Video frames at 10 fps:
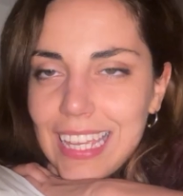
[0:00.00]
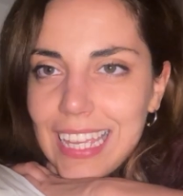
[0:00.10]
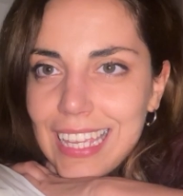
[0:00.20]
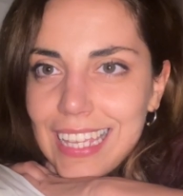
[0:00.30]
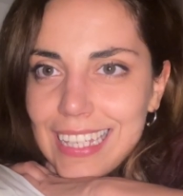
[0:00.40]

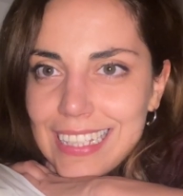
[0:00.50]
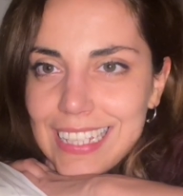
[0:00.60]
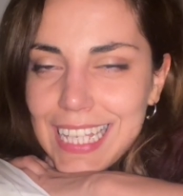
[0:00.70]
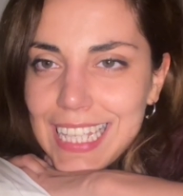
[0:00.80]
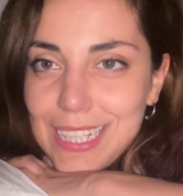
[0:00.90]
And
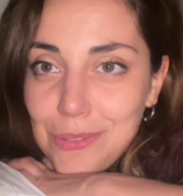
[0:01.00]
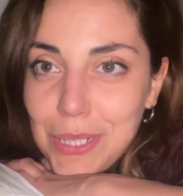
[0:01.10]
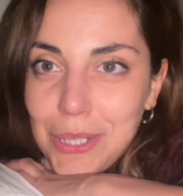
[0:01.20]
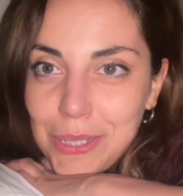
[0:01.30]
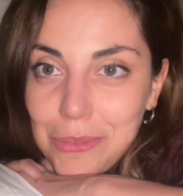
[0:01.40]
I think it's
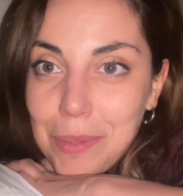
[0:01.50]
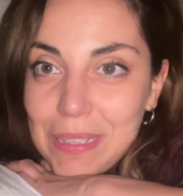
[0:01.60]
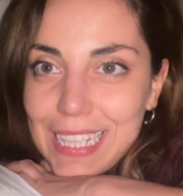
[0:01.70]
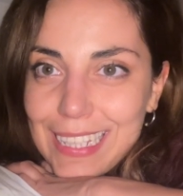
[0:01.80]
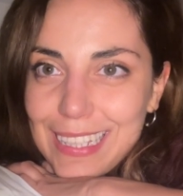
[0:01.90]
really hard to
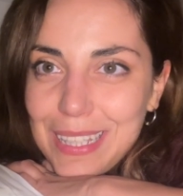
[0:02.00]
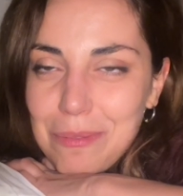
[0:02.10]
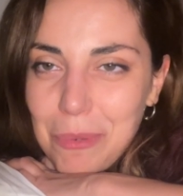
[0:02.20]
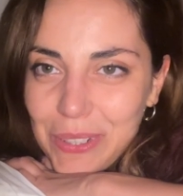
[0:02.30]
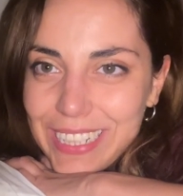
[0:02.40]
replicate it in the
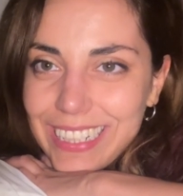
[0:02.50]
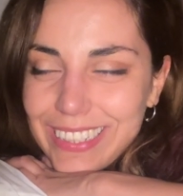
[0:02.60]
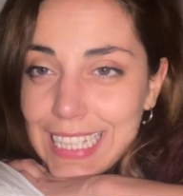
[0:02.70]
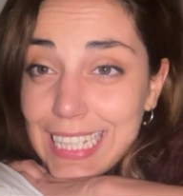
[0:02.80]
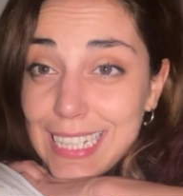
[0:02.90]

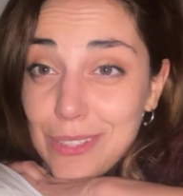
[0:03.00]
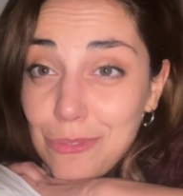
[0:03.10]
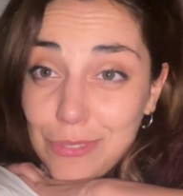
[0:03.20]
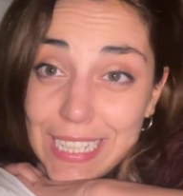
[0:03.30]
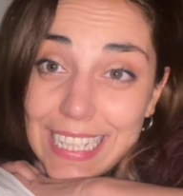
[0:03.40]
mornings. It is a
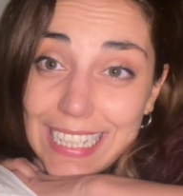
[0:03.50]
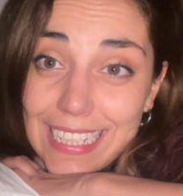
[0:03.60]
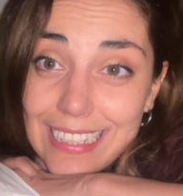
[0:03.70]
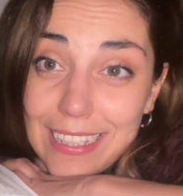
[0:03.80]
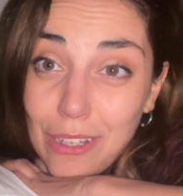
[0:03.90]

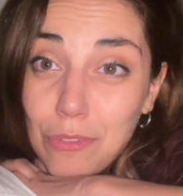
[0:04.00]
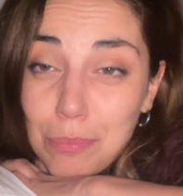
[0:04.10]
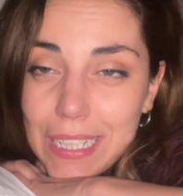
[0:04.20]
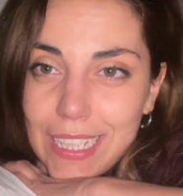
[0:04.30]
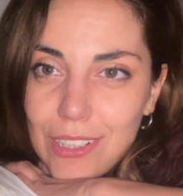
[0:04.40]
really tough
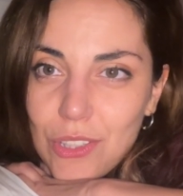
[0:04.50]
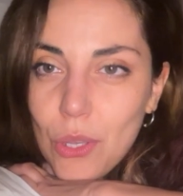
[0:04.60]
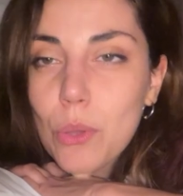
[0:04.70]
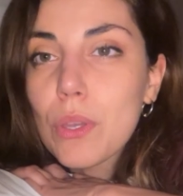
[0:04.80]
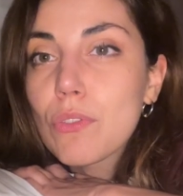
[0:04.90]
play, so
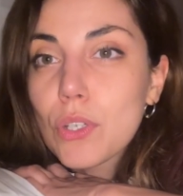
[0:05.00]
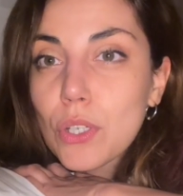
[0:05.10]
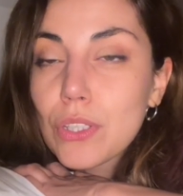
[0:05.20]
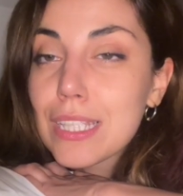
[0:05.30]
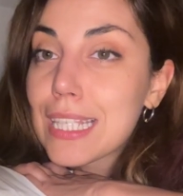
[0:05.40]
if you're
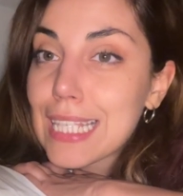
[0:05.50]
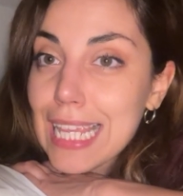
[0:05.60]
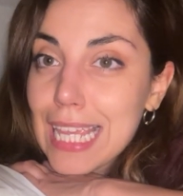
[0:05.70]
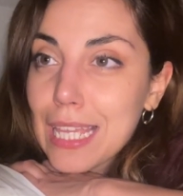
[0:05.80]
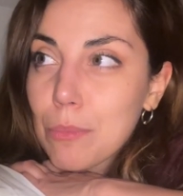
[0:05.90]
going to
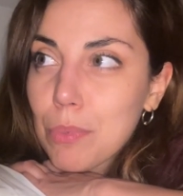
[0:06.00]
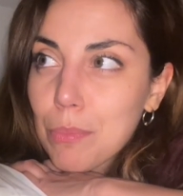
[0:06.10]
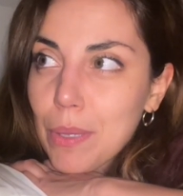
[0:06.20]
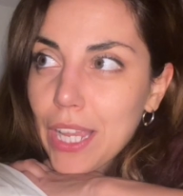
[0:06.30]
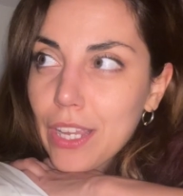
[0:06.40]
see it,
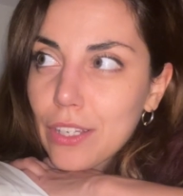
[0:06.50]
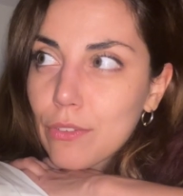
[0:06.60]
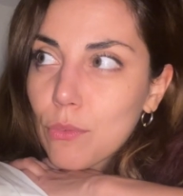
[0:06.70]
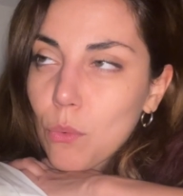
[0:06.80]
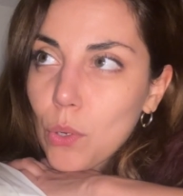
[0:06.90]
prepare
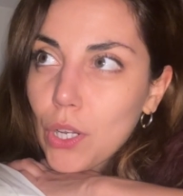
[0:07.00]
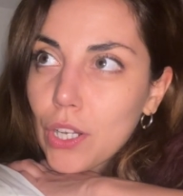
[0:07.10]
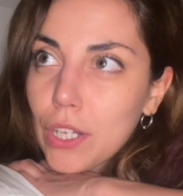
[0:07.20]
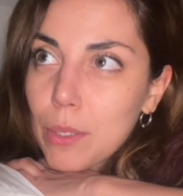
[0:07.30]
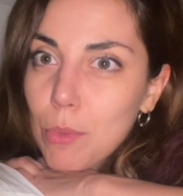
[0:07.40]

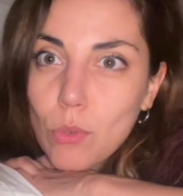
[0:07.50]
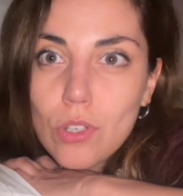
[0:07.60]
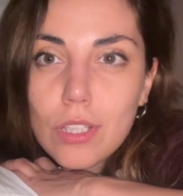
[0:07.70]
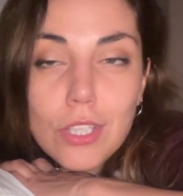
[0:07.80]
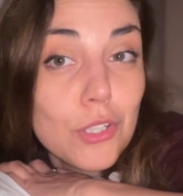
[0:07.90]
for
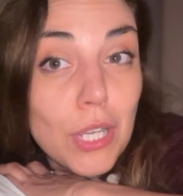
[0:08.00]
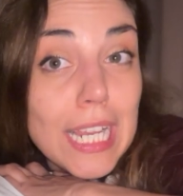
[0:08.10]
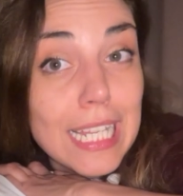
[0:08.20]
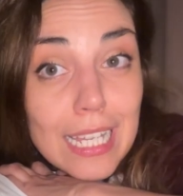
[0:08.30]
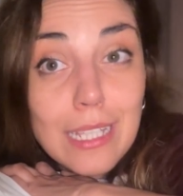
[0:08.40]
emotionally
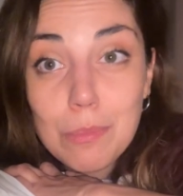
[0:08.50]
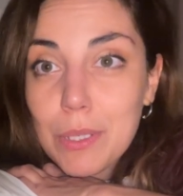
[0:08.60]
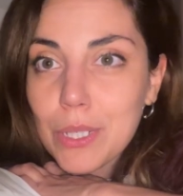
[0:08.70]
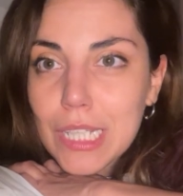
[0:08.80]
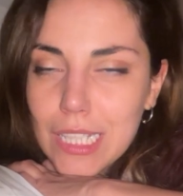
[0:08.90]
draining
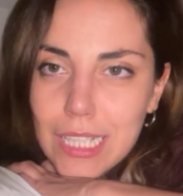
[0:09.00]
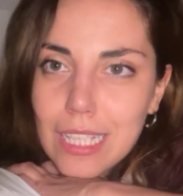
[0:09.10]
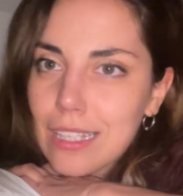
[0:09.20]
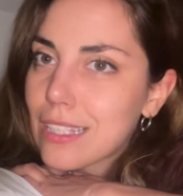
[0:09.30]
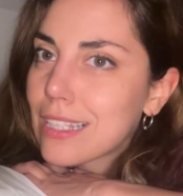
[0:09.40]
experience,
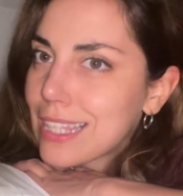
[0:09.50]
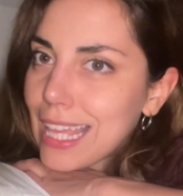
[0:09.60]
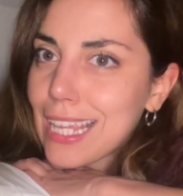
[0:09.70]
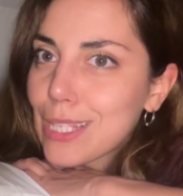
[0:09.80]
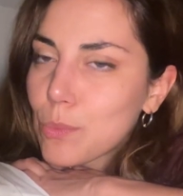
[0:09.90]
because
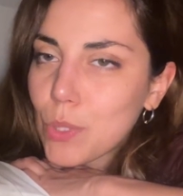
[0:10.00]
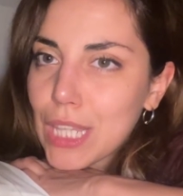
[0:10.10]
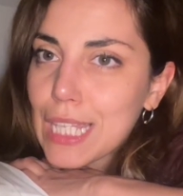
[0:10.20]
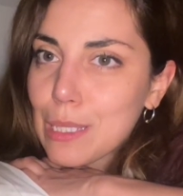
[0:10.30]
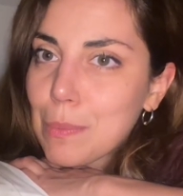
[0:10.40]
that is
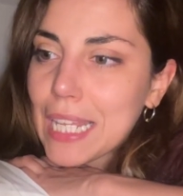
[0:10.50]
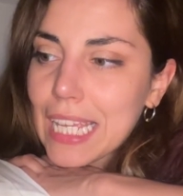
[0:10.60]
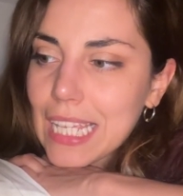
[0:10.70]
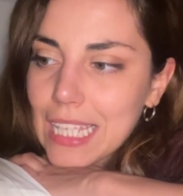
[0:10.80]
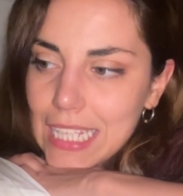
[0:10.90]
what this
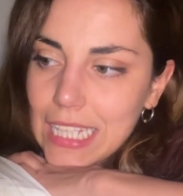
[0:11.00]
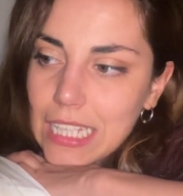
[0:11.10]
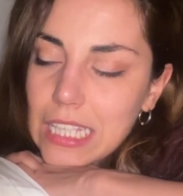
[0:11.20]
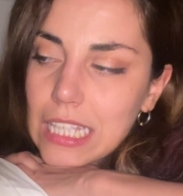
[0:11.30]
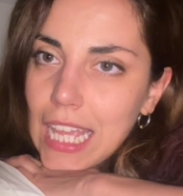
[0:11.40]
play
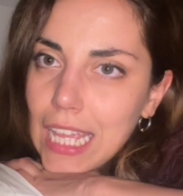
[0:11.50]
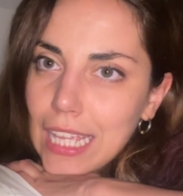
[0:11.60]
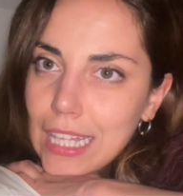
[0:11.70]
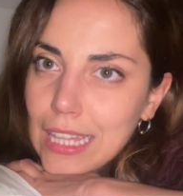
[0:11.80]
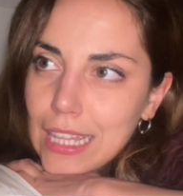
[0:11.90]
is.
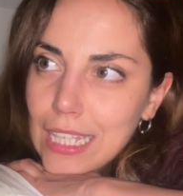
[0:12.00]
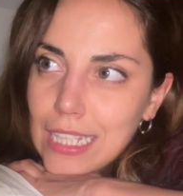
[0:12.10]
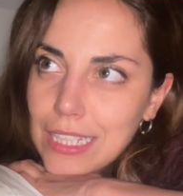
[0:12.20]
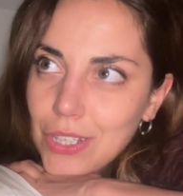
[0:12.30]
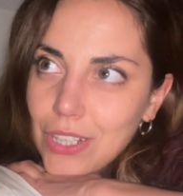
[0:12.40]
And
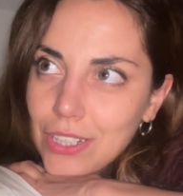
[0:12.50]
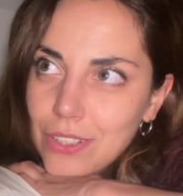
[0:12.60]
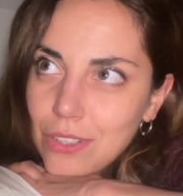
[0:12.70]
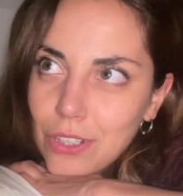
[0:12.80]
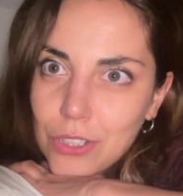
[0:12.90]
these
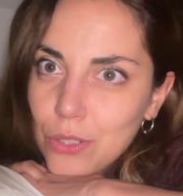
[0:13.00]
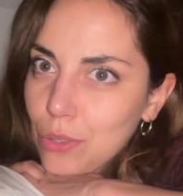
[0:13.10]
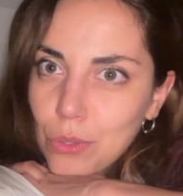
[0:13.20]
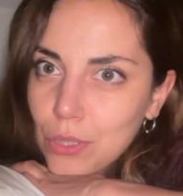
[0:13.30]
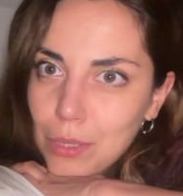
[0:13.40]
guys are
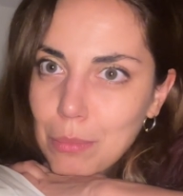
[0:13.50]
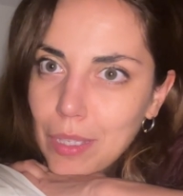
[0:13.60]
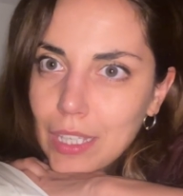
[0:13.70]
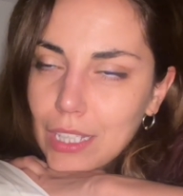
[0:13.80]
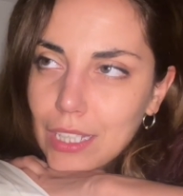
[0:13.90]
not holding
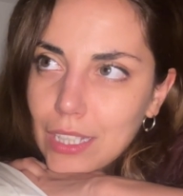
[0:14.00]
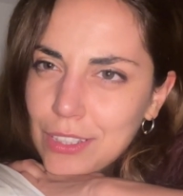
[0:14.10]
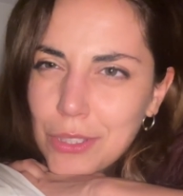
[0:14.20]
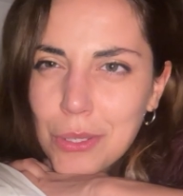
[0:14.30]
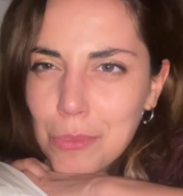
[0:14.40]
back.
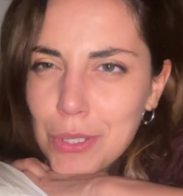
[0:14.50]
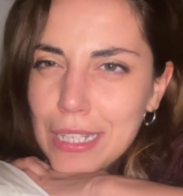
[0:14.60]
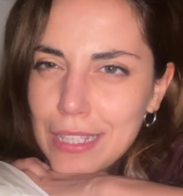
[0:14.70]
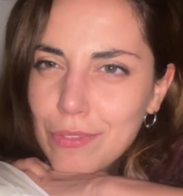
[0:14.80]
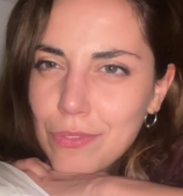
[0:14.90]
You know when you
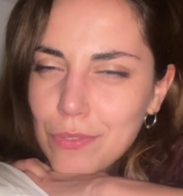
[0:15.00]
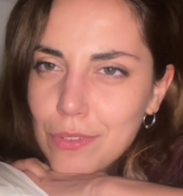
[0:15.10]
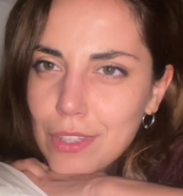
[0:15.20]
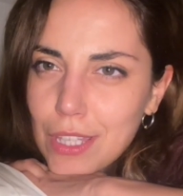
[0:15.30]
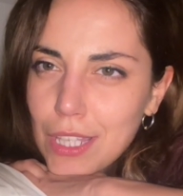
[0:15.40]
leave
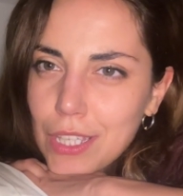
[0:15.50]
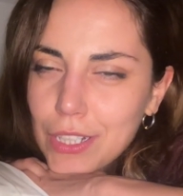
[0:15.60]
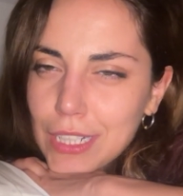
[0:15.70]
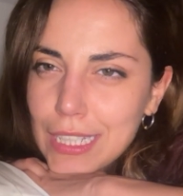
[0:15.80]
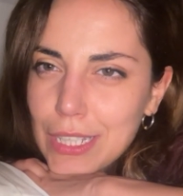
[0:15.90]
the
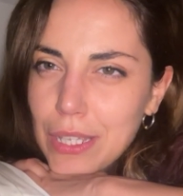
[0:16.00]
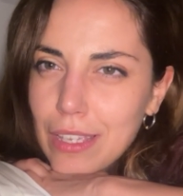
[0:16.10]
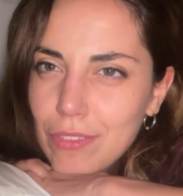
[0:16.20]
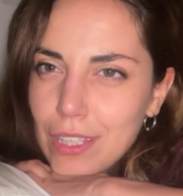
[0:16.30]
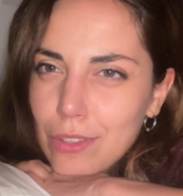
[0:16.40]
theater and then you
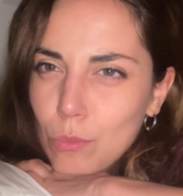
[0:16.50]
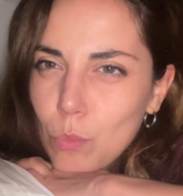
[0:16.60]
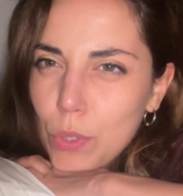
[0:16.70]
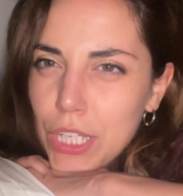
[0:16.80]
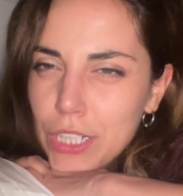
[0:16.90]
have that
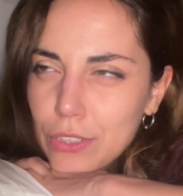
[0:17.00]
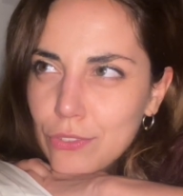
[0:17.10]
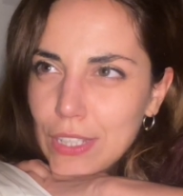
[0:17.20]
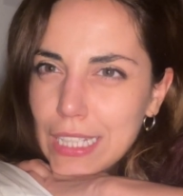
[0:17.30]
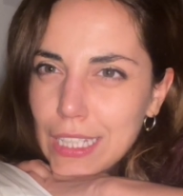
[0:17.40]
weird
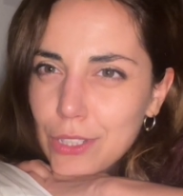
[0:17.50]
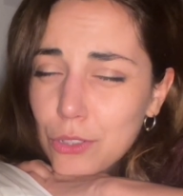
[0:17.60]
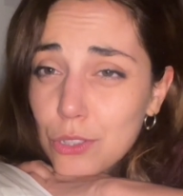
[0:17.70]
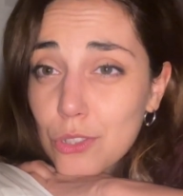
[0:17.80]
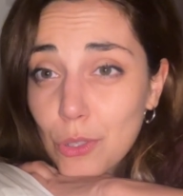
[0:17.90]
feeling in
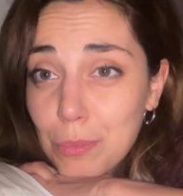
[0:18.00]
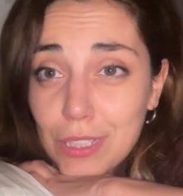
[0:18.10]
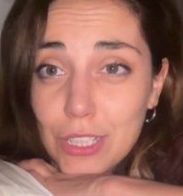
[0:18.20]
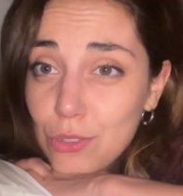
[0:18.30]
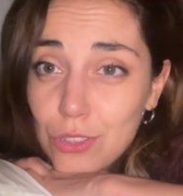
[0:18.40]
your
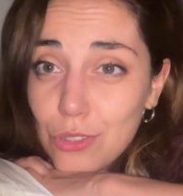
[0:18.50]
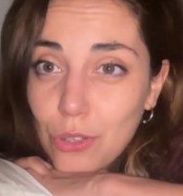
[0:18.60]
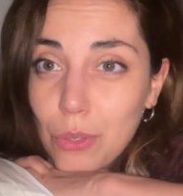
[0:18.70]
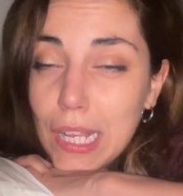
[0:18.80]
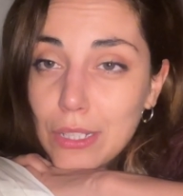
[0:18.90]
stomach that you just don't
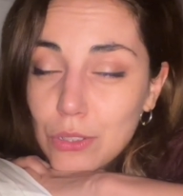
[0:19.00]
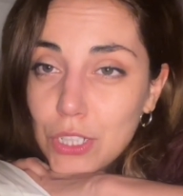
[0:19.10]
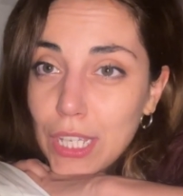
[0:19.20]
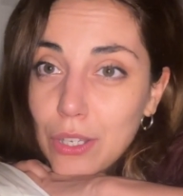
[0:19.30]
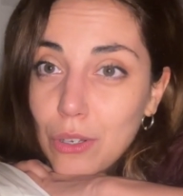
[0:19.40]
know how to
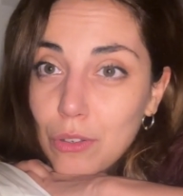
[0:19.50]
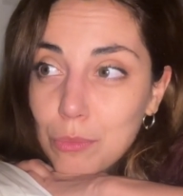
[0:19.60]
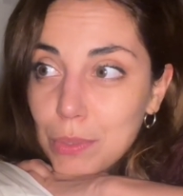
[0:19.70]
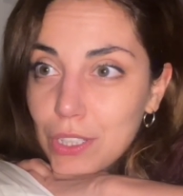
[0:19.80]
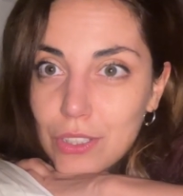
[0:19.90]
shake off
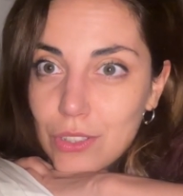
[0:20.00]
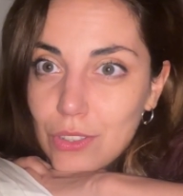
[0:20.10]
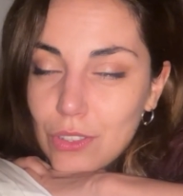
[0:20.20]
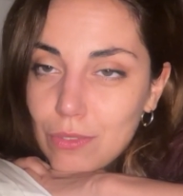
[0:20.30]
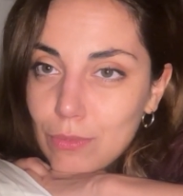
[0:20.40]

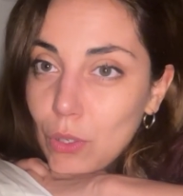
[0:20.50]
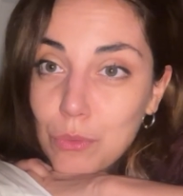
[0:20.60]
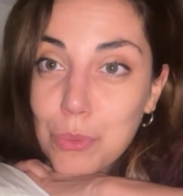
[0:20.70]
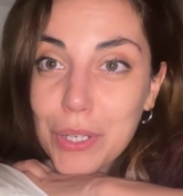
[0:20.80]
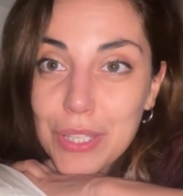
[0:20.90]
because of
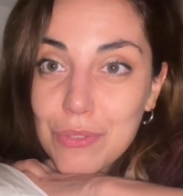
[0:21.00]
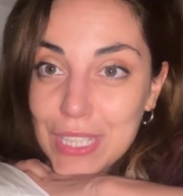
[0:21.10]
what you've